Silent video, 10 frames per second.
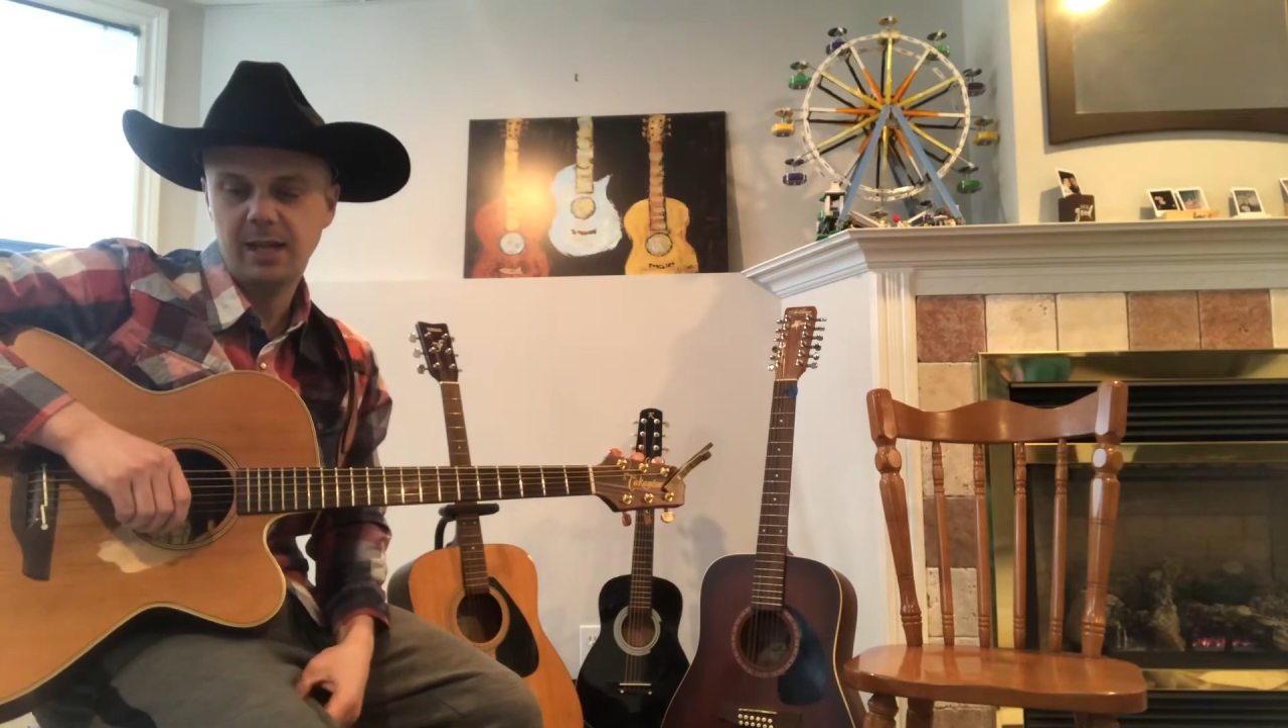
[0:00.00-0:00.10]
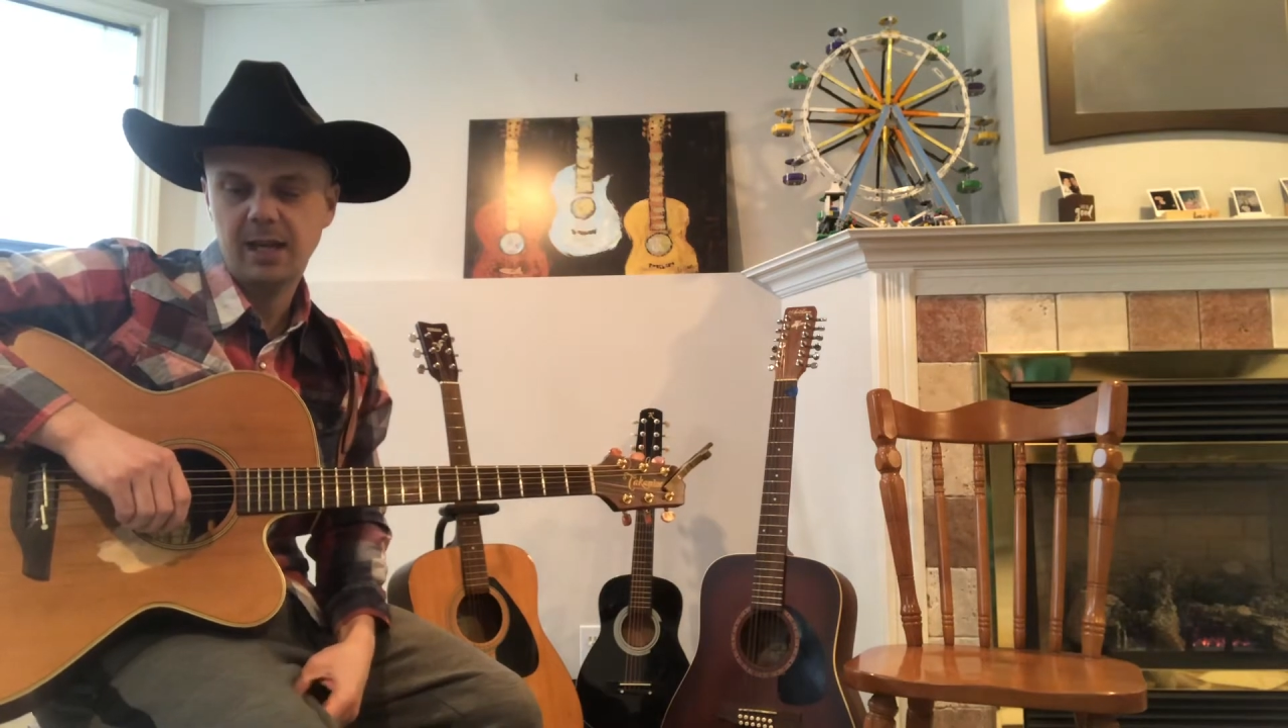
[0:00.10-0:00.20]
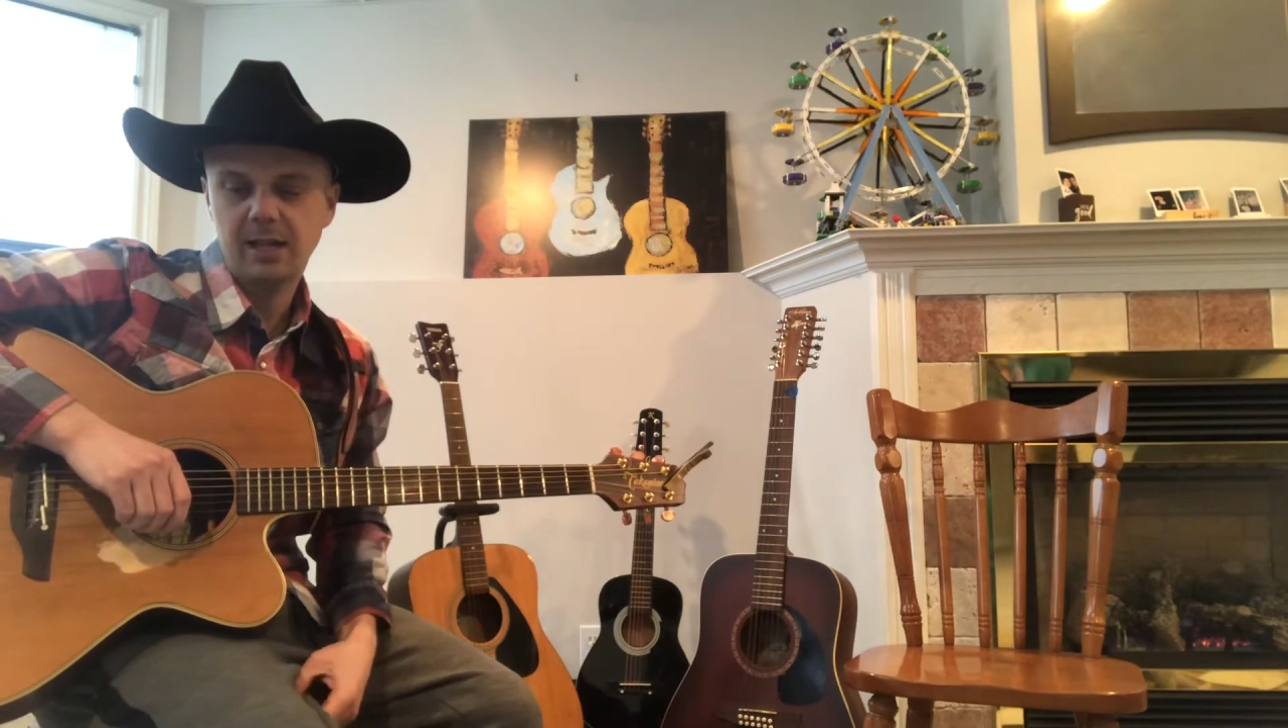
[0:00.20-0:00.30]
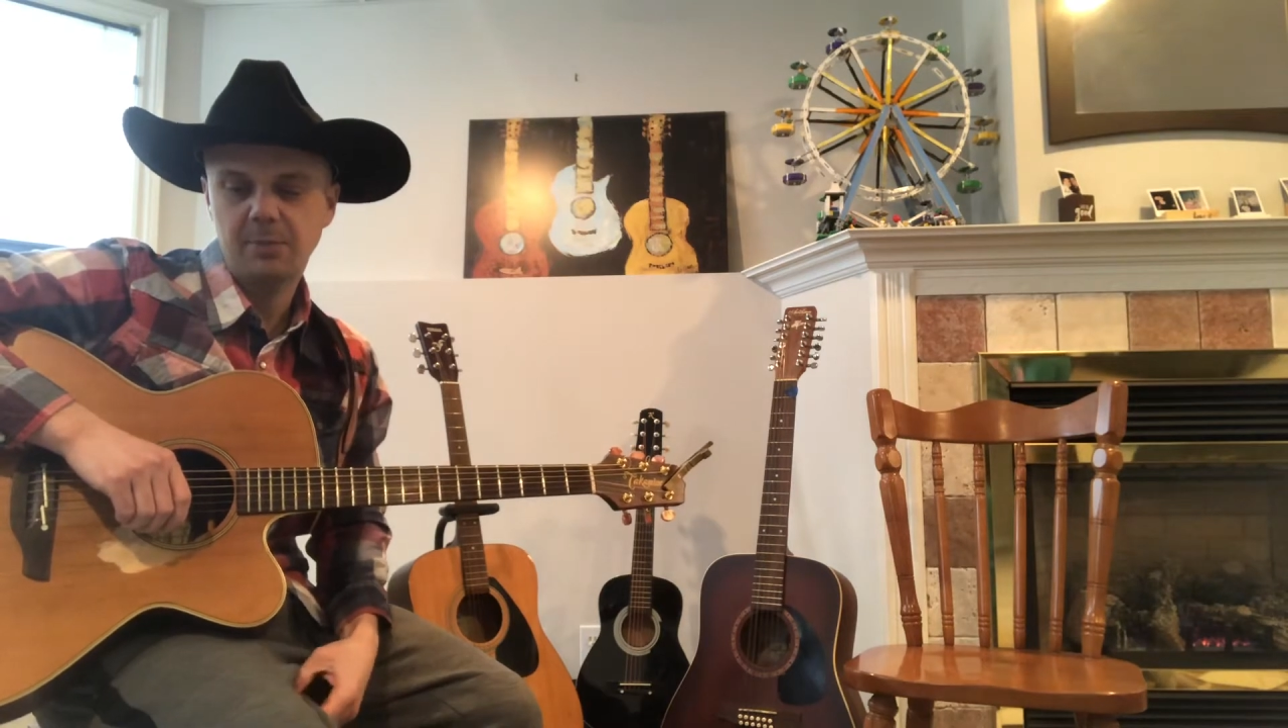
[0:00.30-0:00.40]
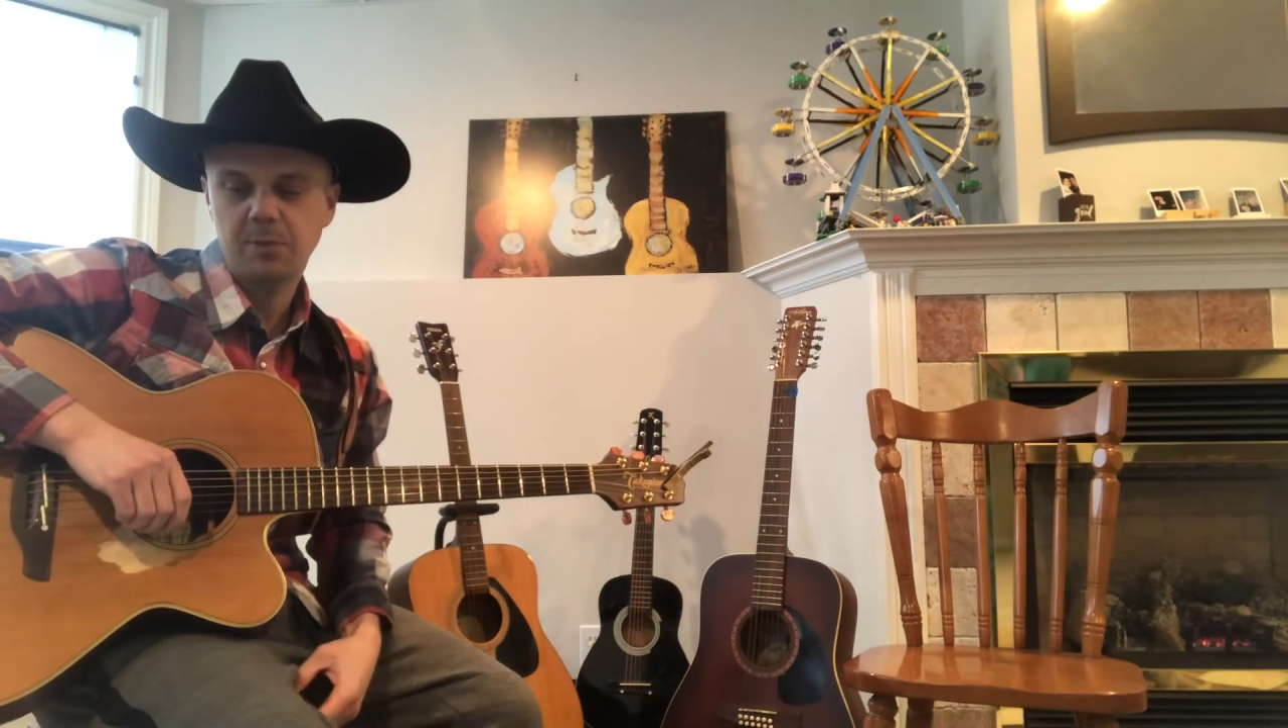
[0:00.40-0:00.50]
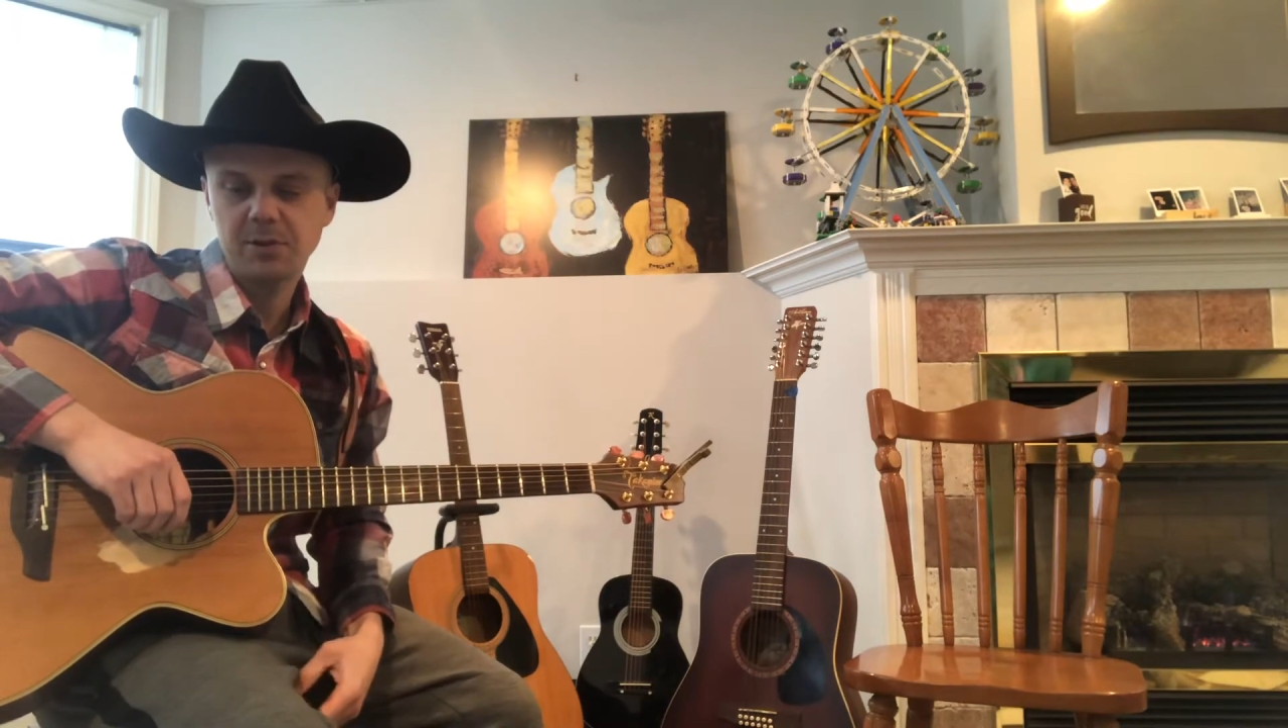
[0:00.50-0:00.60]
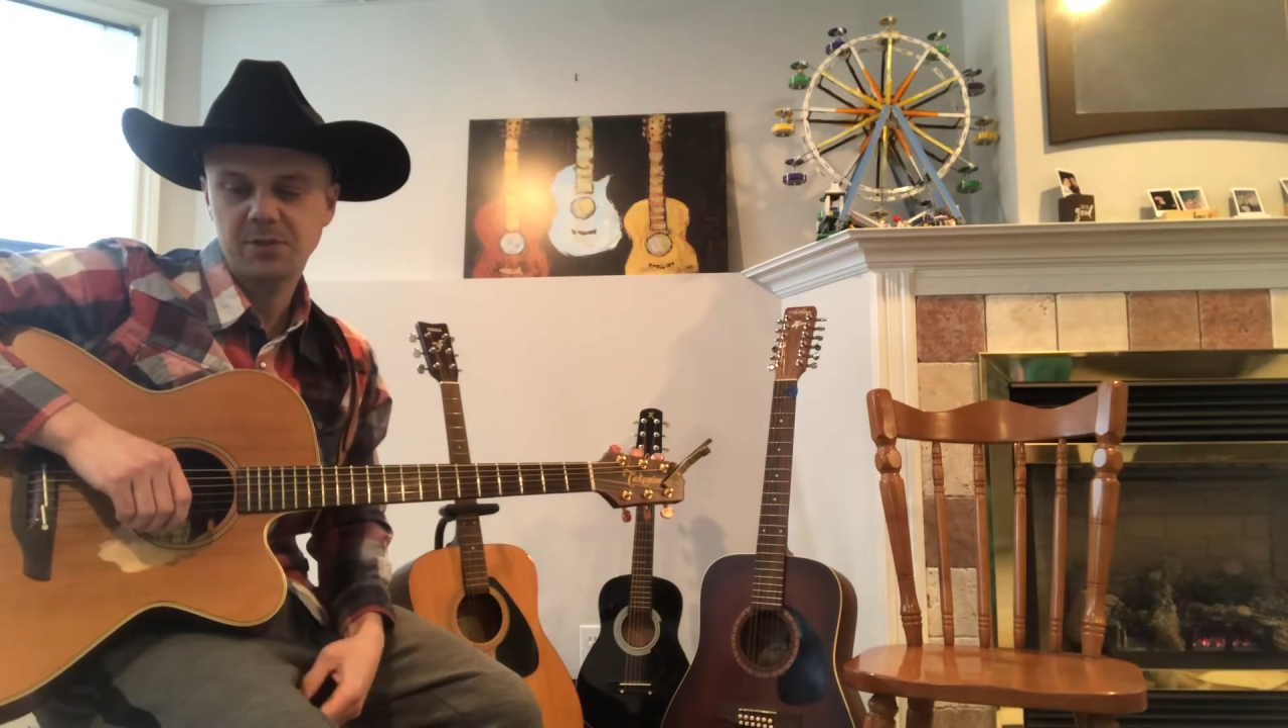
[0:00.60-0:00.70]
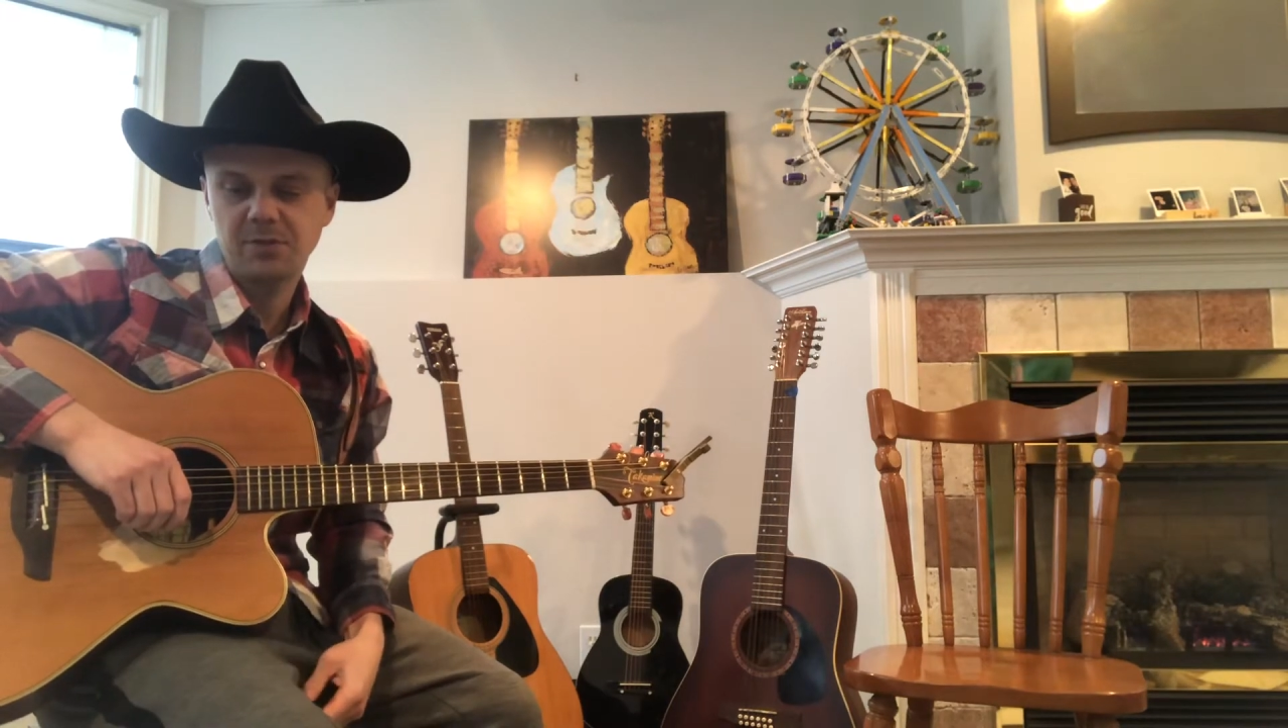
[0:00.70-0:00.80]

And a personal